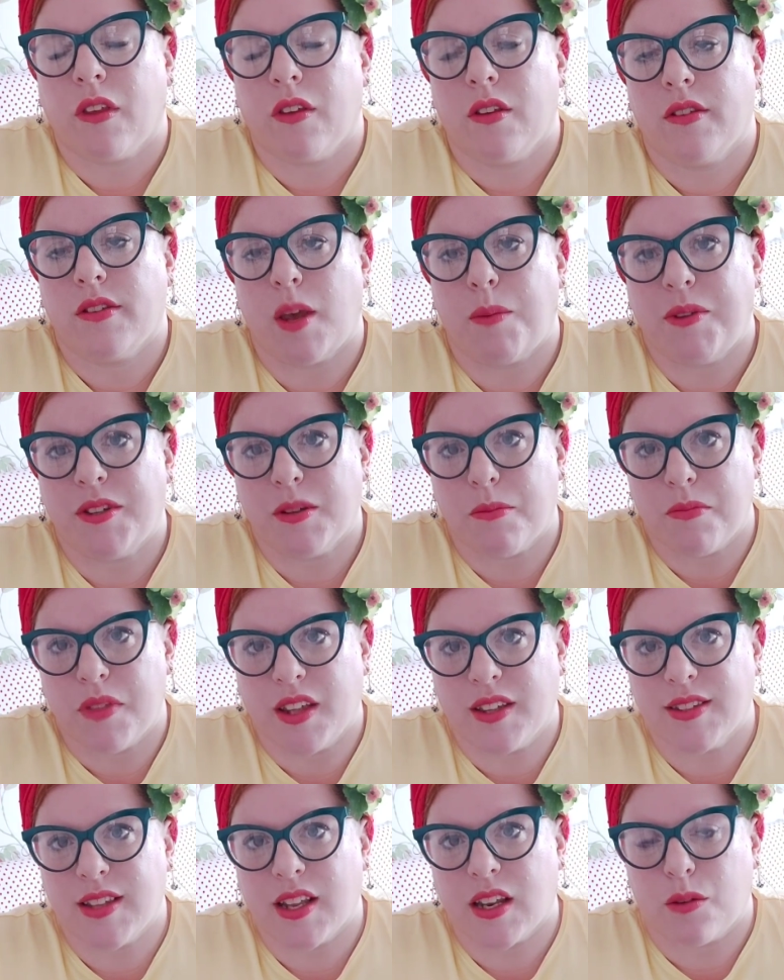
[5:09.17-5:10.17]
Sew
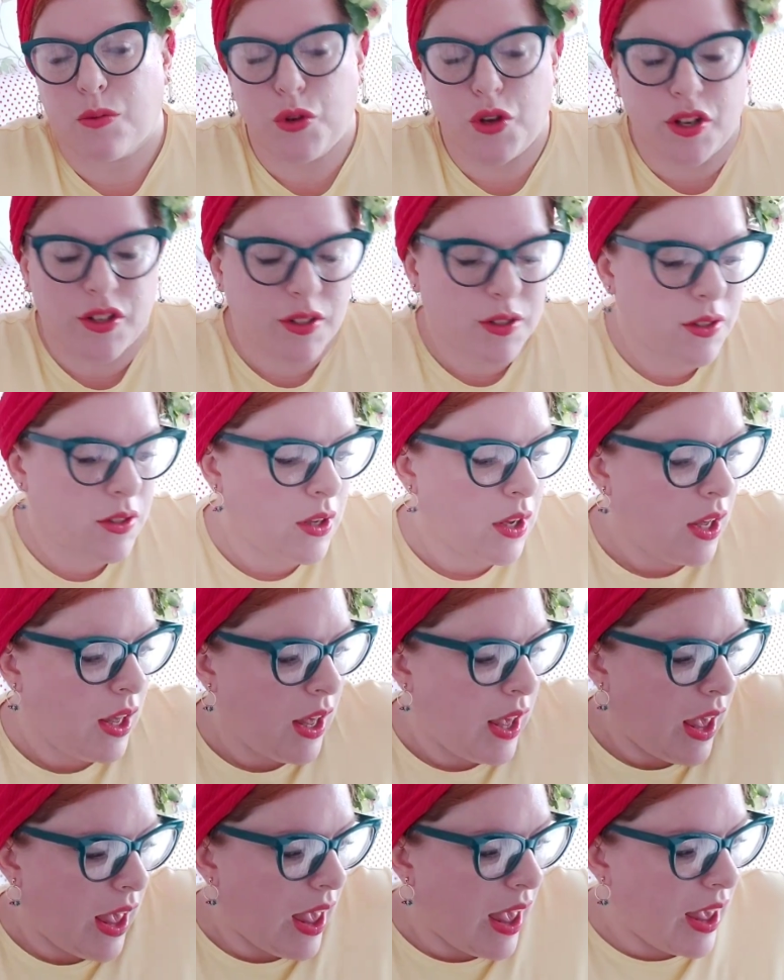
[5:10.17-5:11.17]
Something said I would.
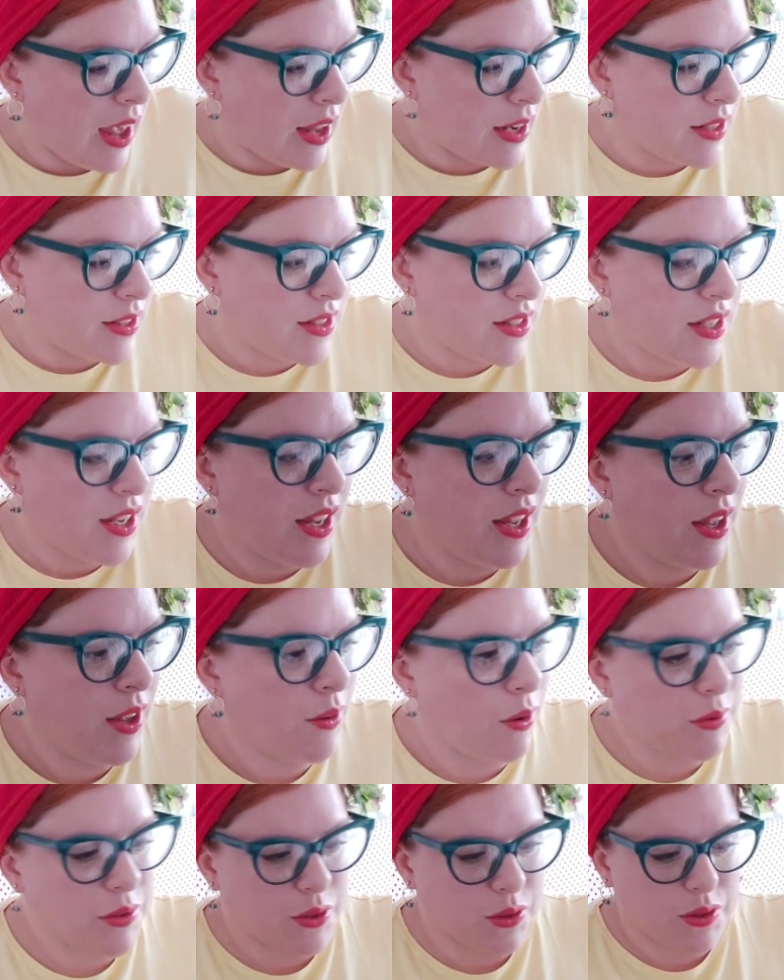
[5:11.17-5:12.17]
And
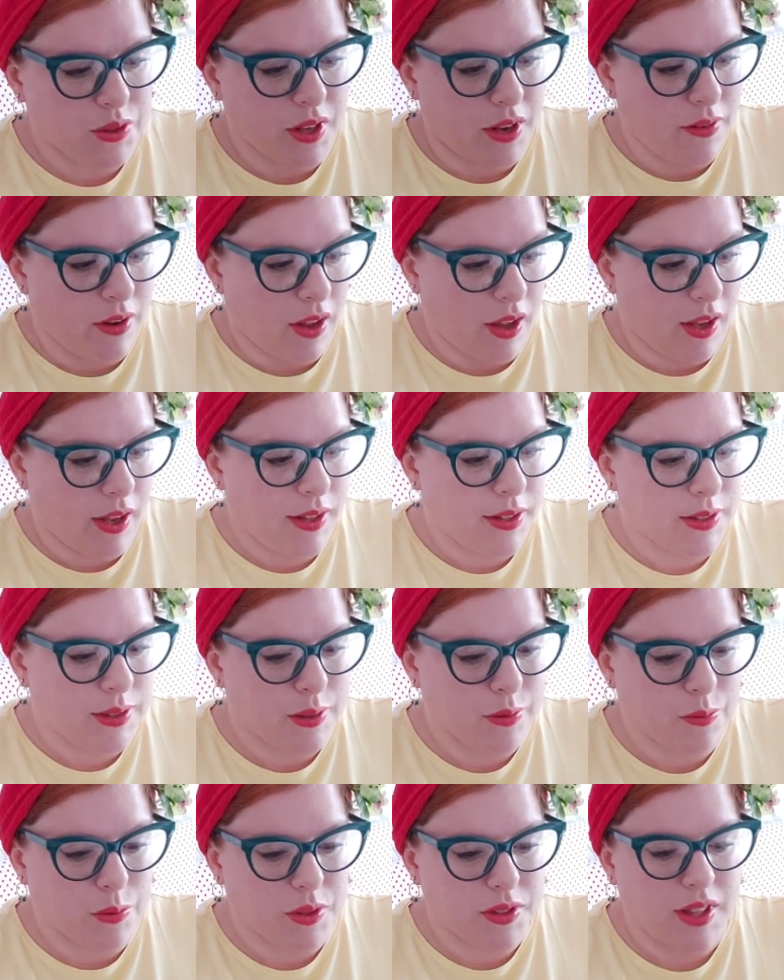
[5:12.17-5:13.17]
what was also nice
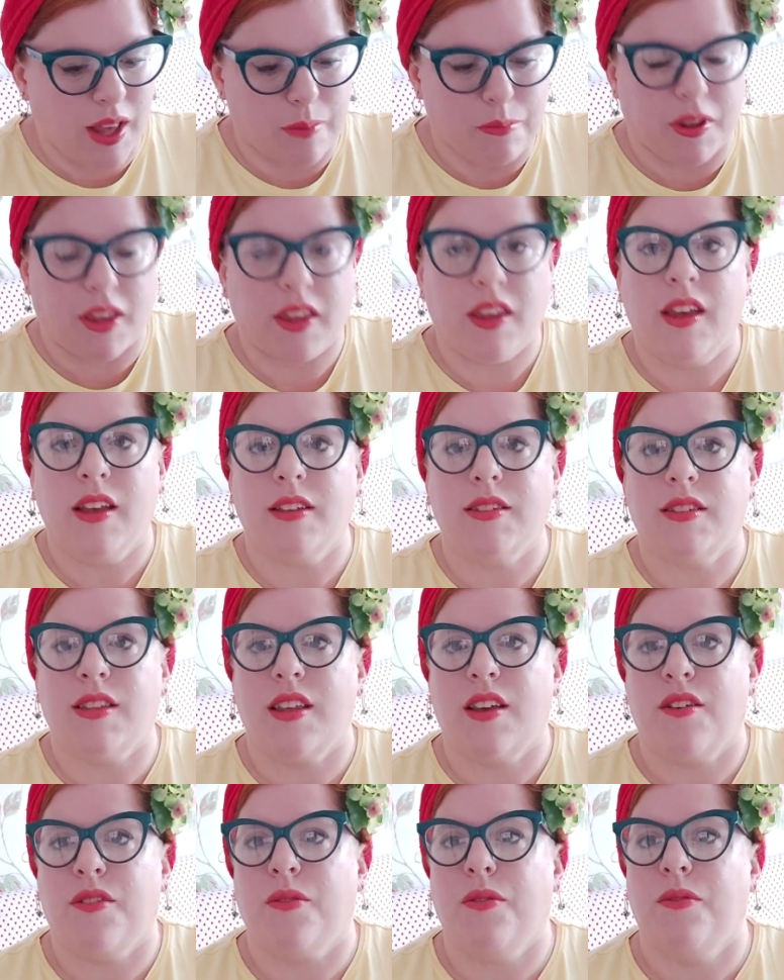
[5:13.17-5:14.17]
was that because
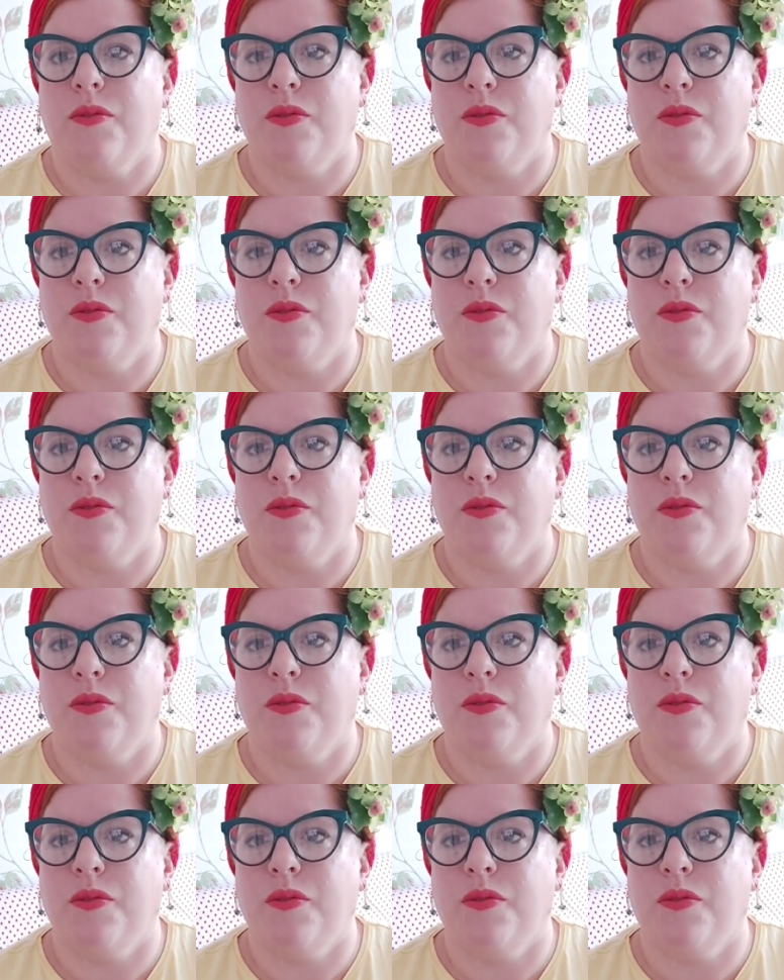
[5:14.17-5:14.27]
the